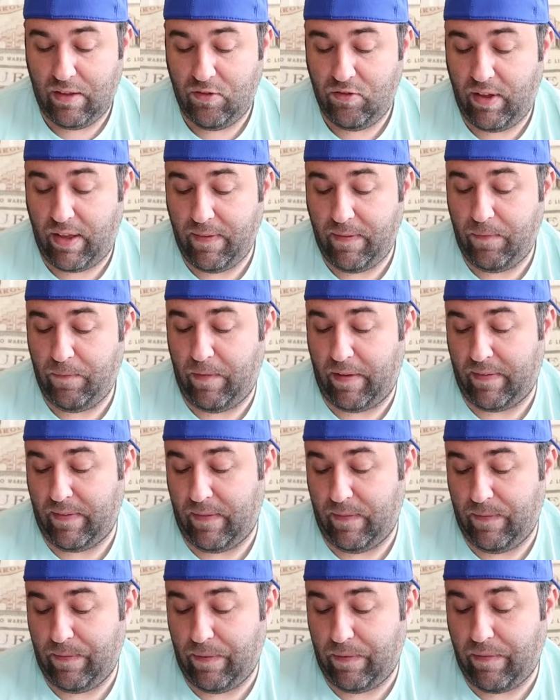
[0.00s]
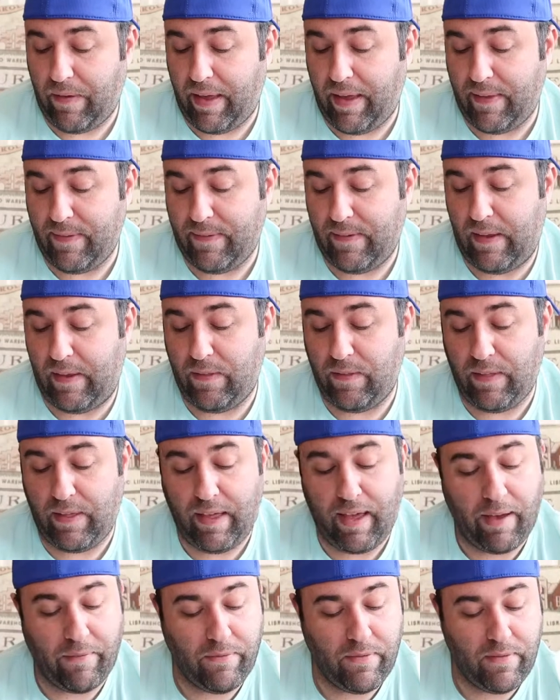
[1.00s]
Chase fixes the lights and they
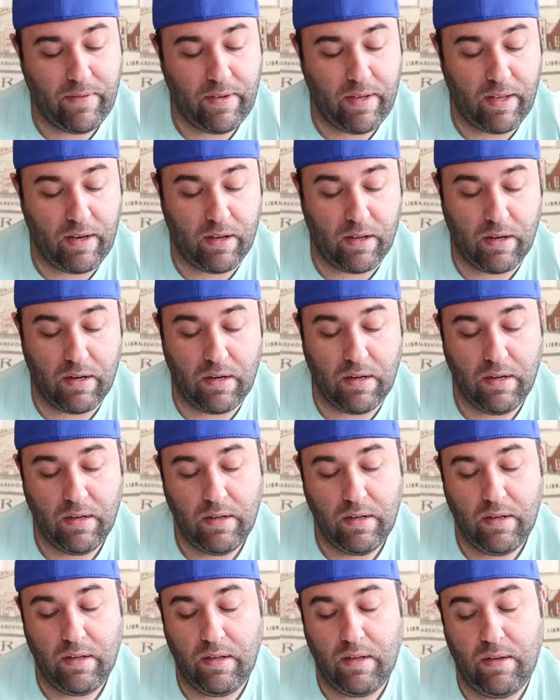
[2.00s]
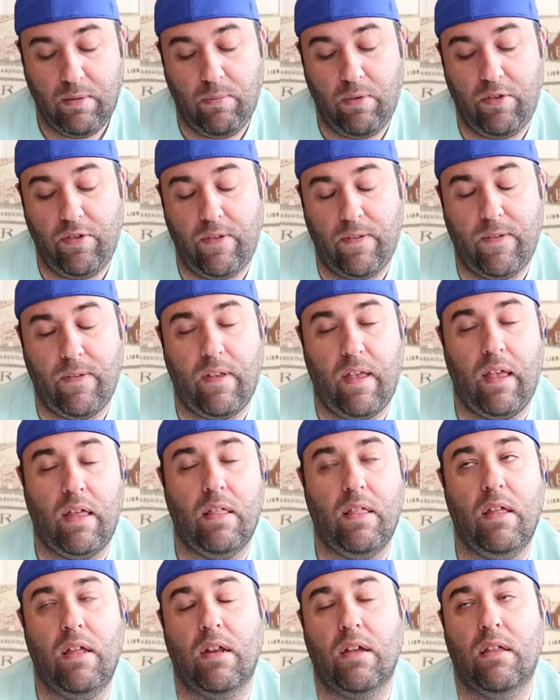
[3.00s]
have dinner, which is like
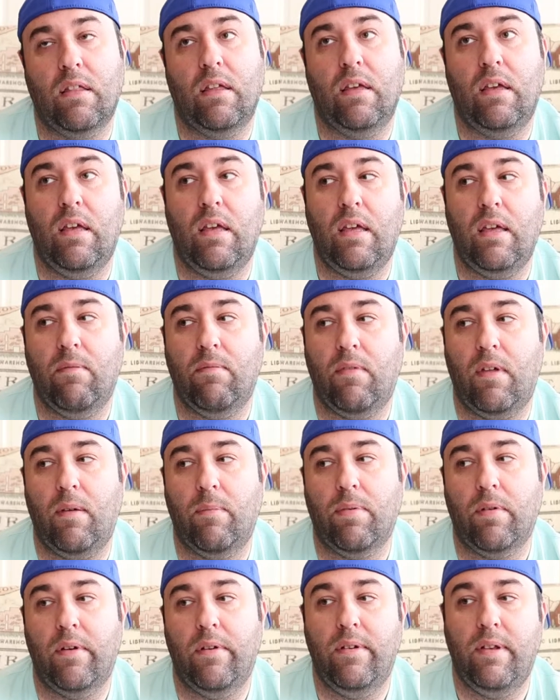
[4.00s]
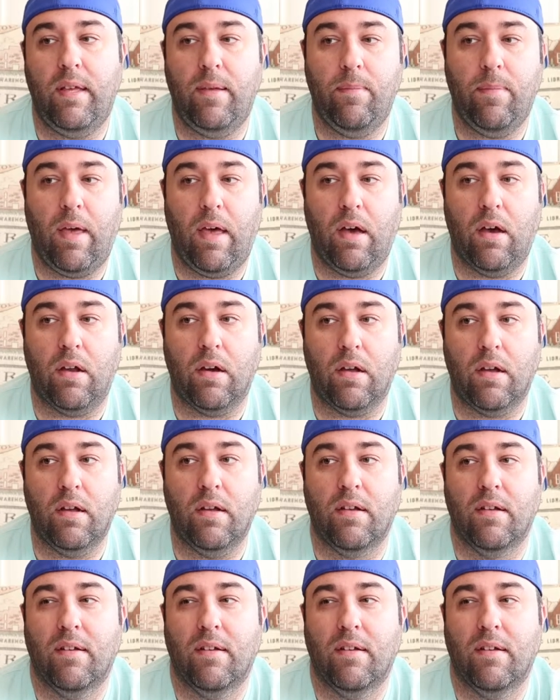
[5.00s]
literally like protein powder.